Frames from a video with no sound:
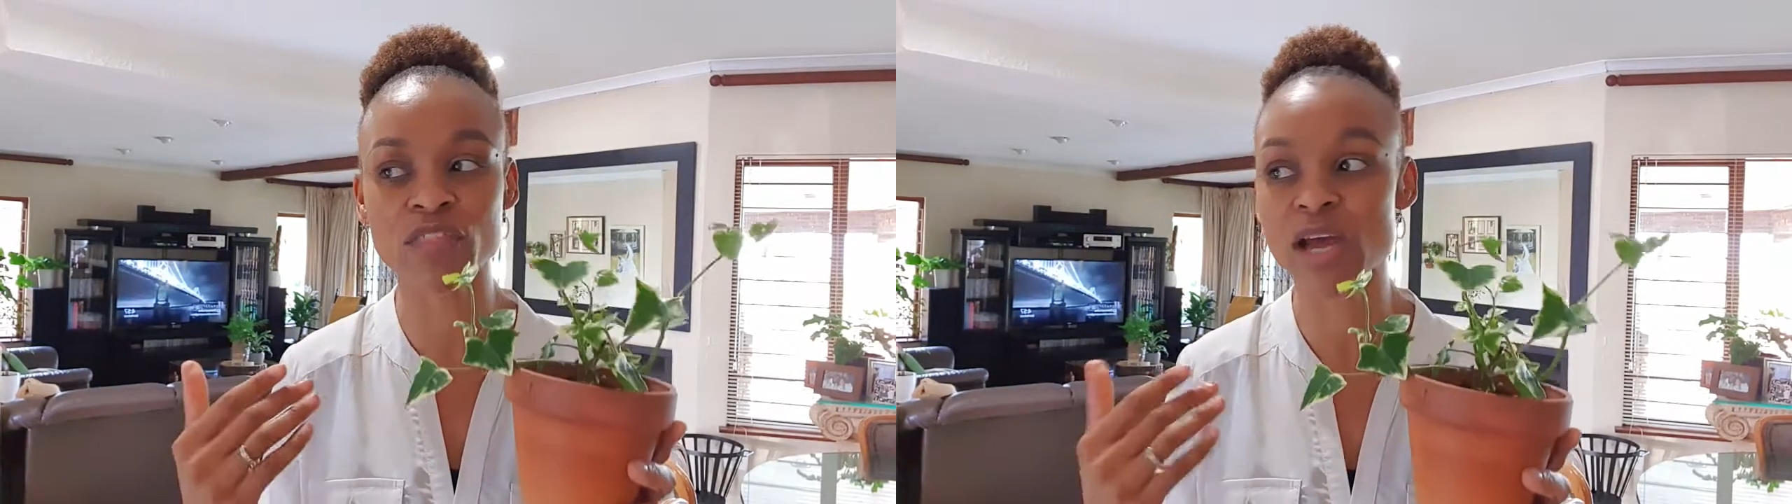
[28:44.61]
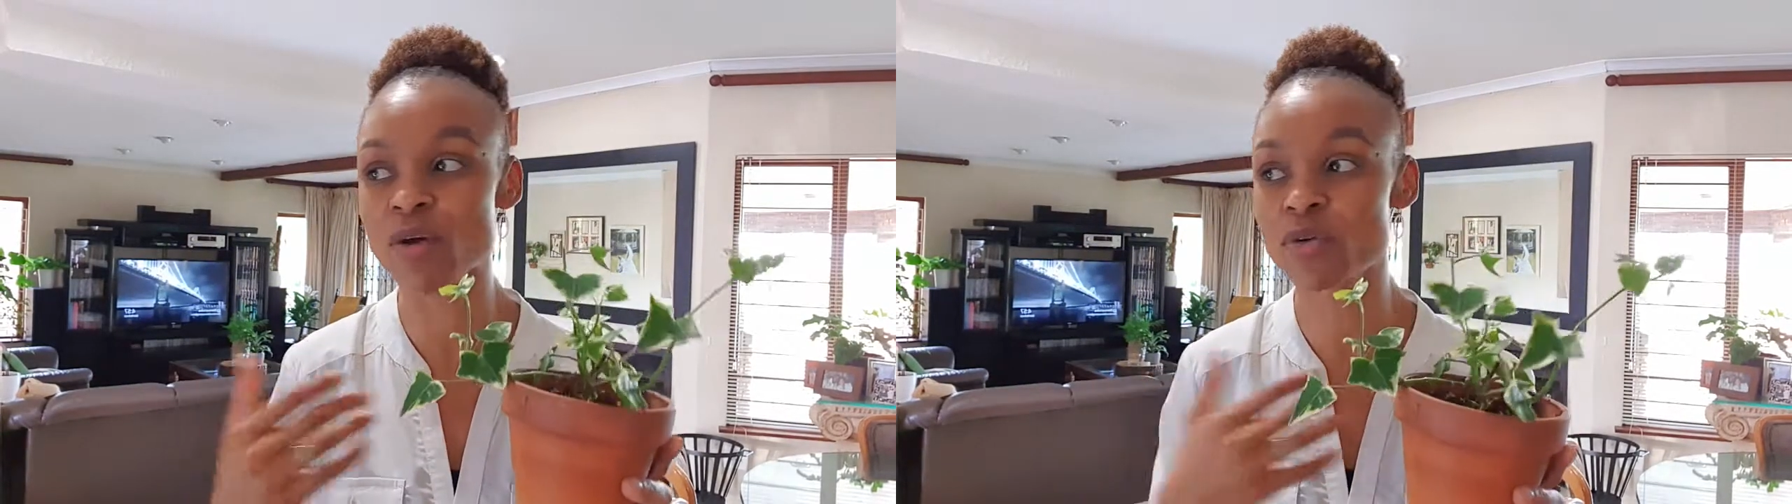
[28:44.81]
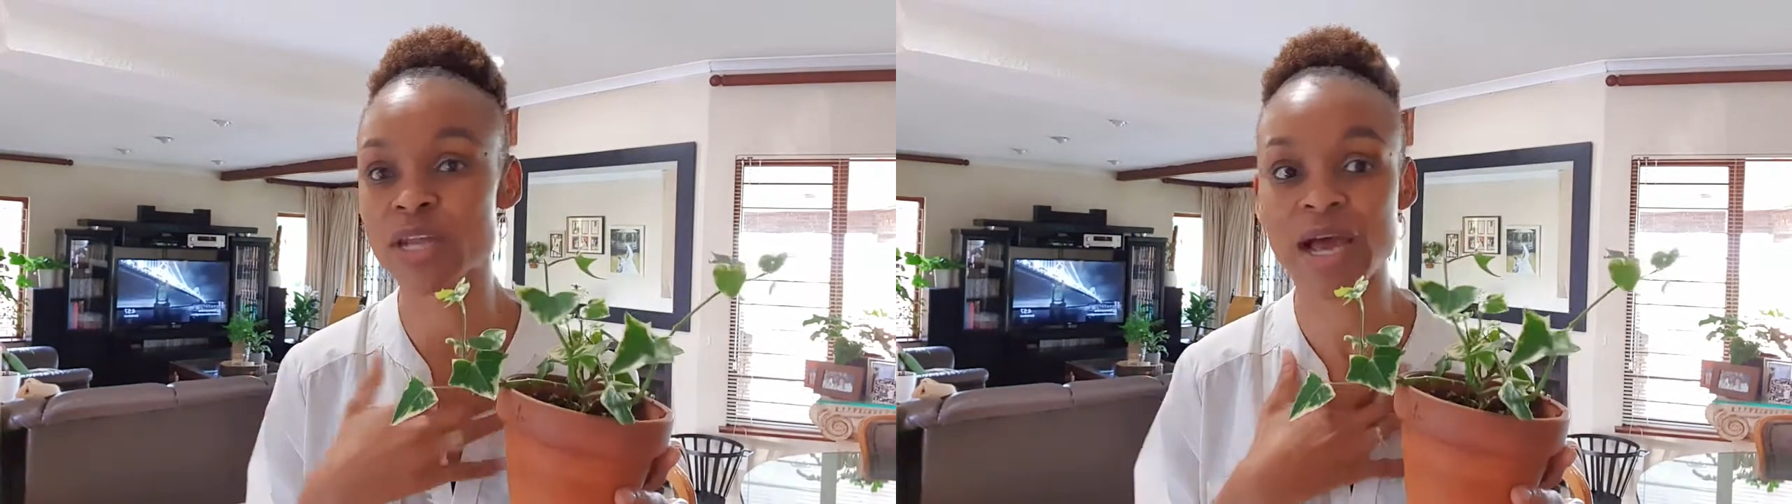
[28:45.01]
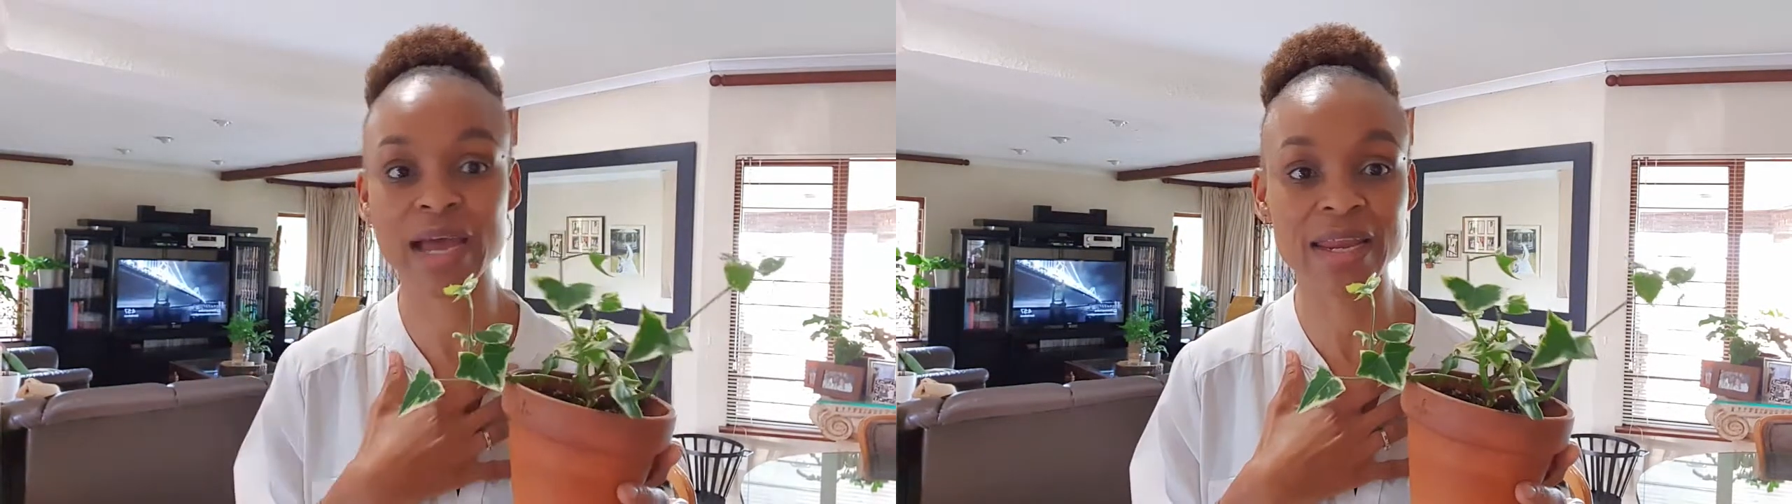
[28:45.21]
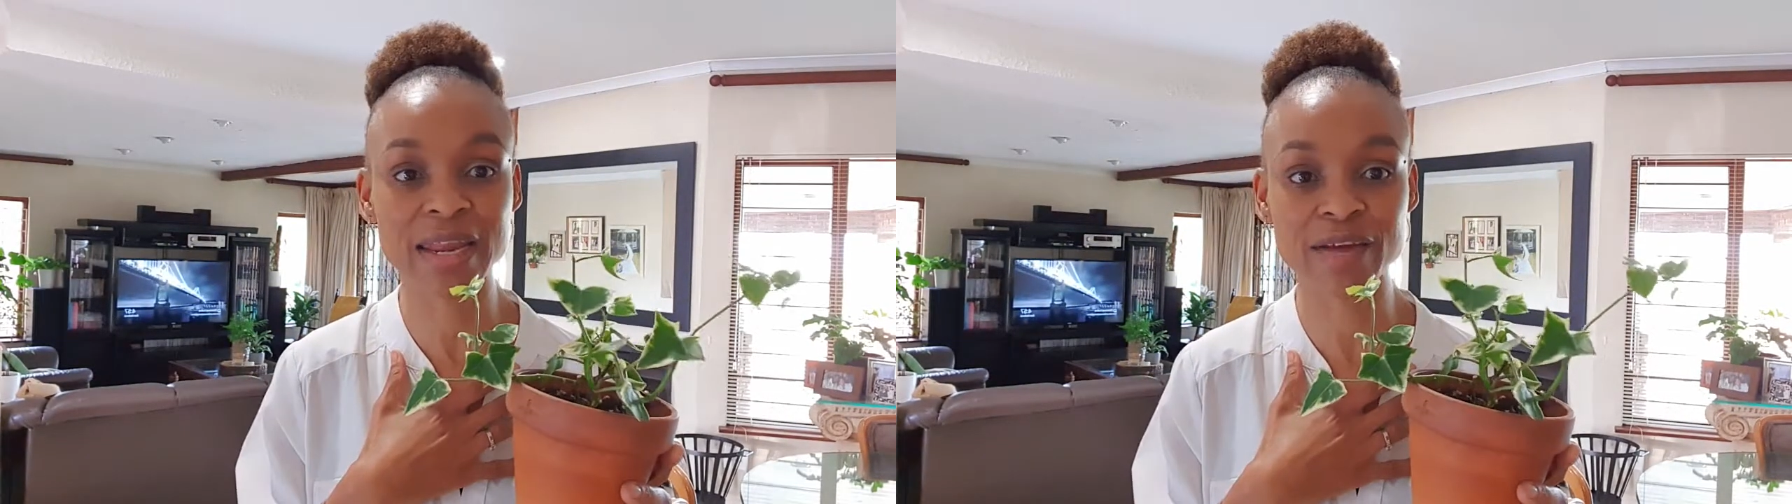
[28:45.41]
their own.
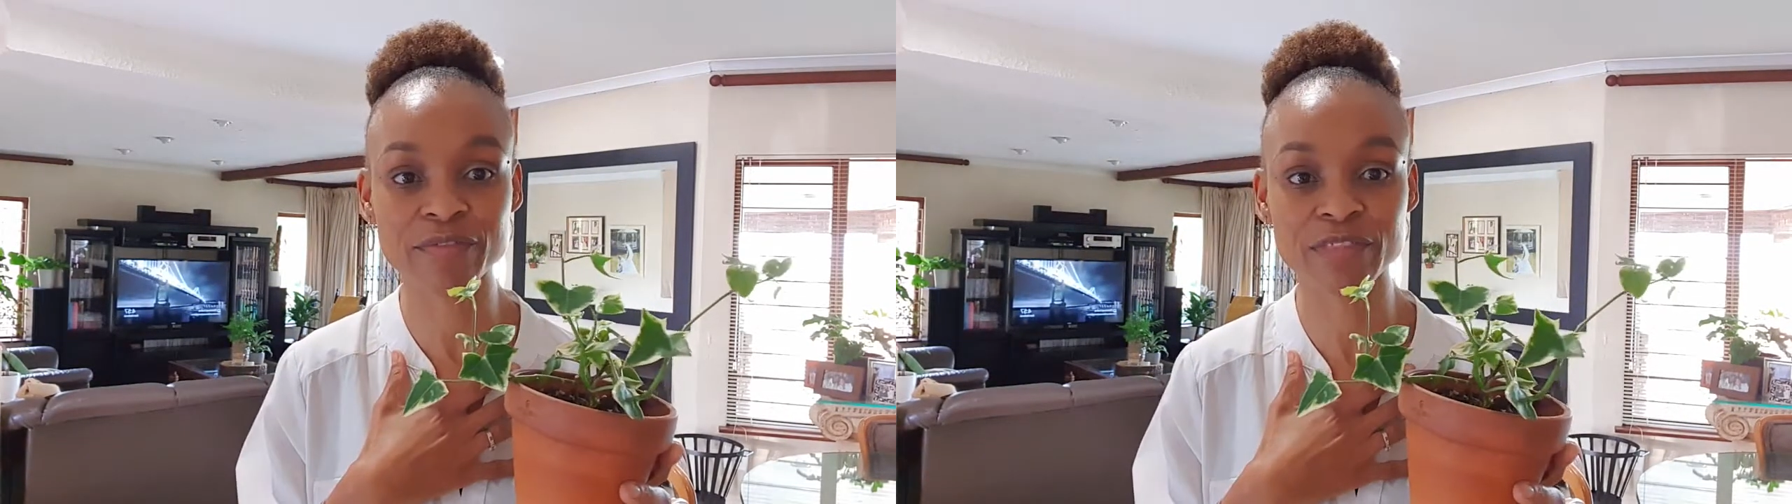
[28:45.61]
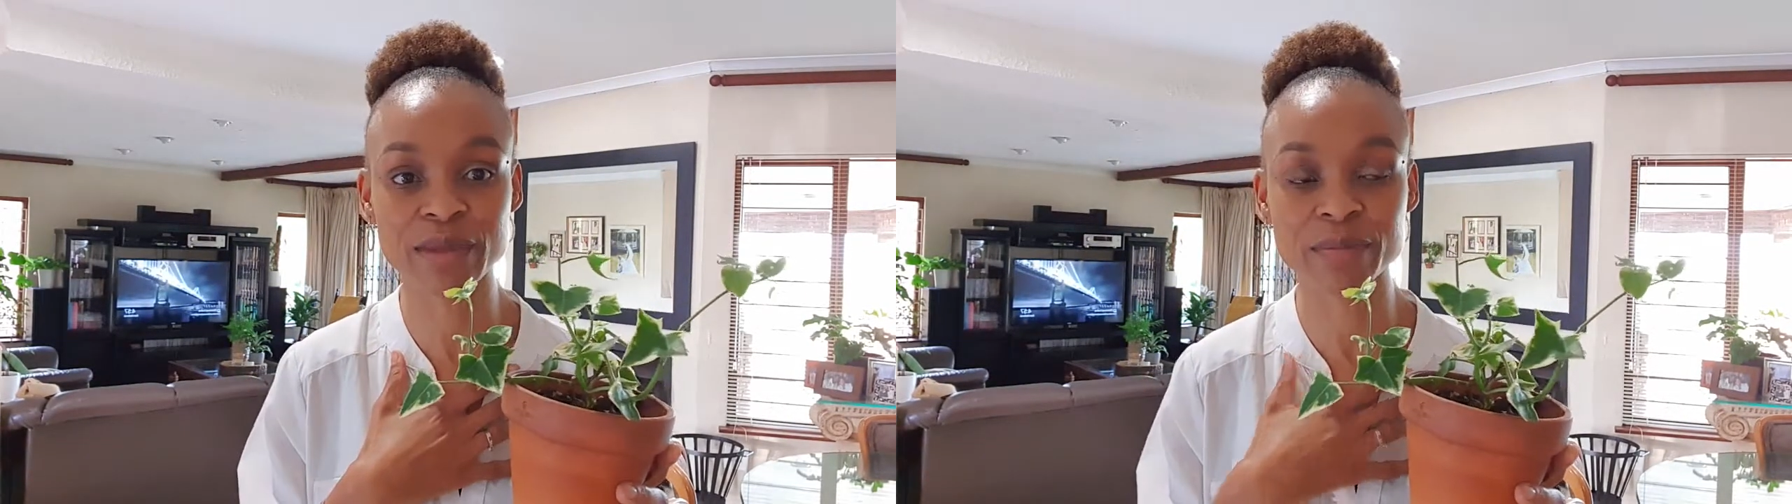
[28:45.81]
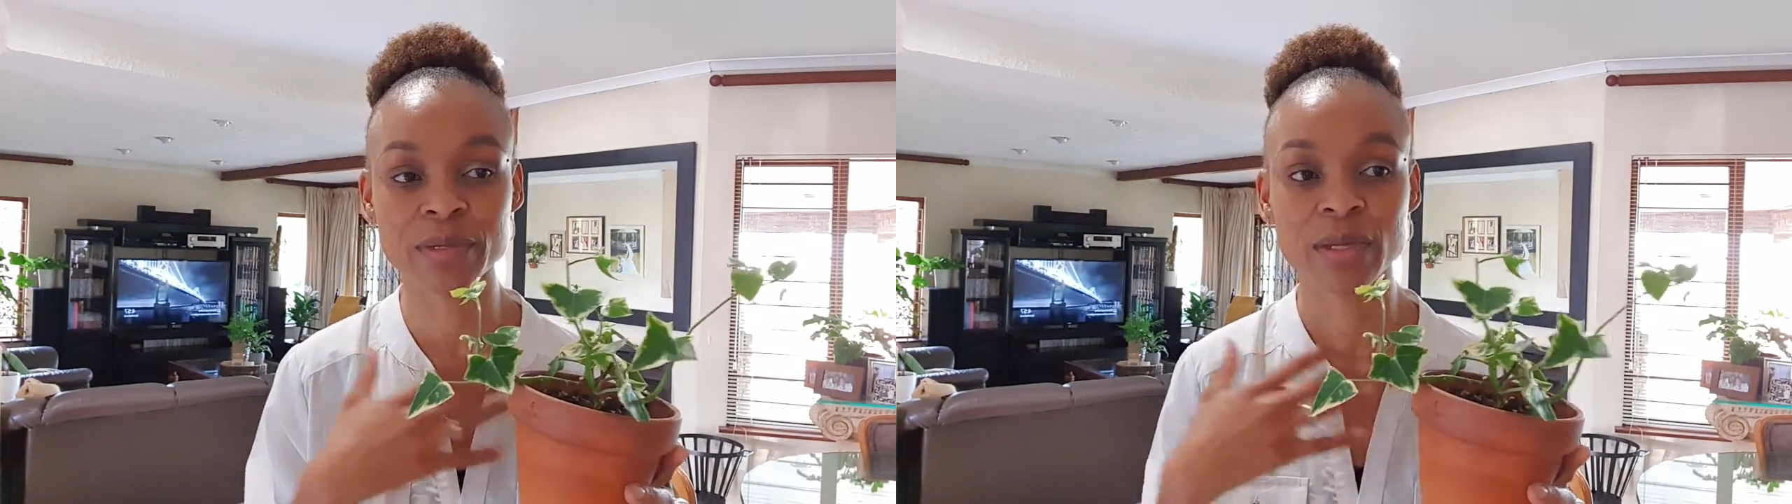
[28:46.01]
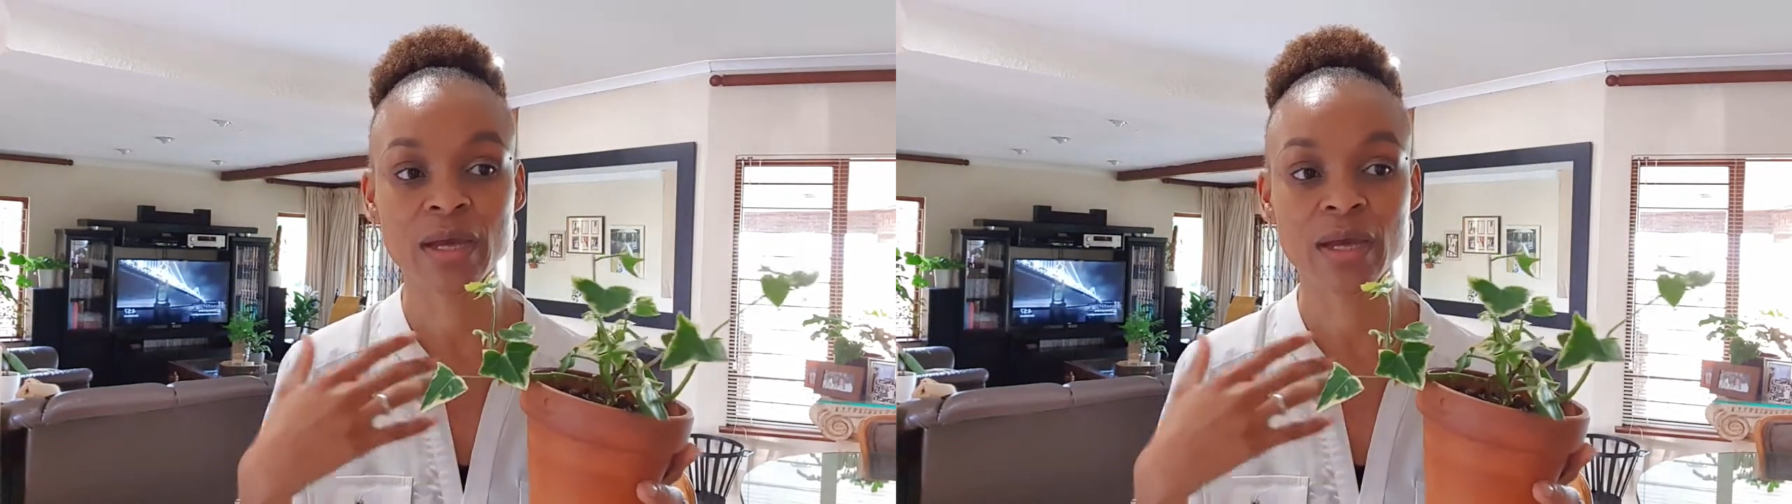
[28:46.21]
I love them.